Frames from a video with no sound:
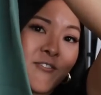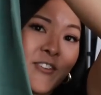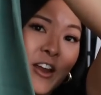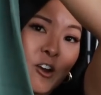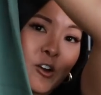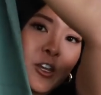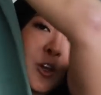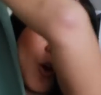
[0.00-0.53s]

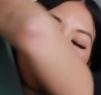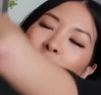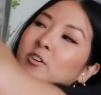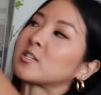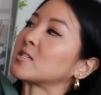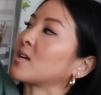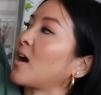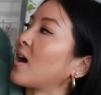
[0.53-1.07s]
very
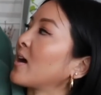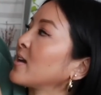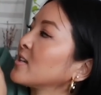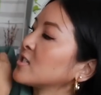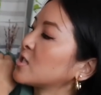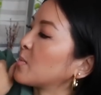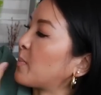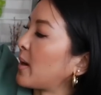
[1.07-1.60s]

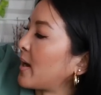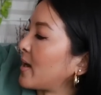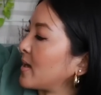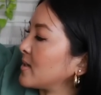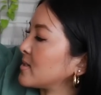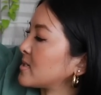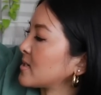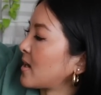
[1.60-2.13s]
oversized,
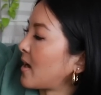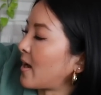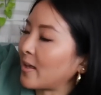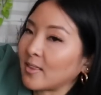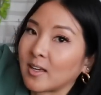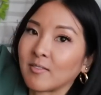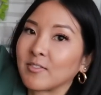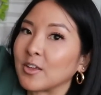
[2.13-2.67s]
but I
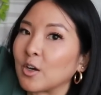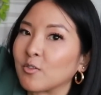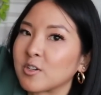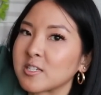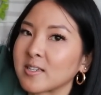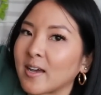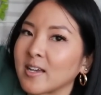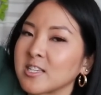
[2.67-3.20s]
love the
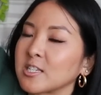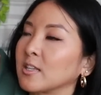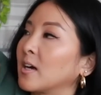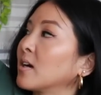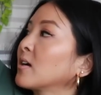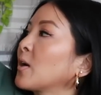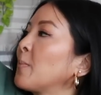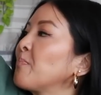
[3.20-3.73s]
oversized look.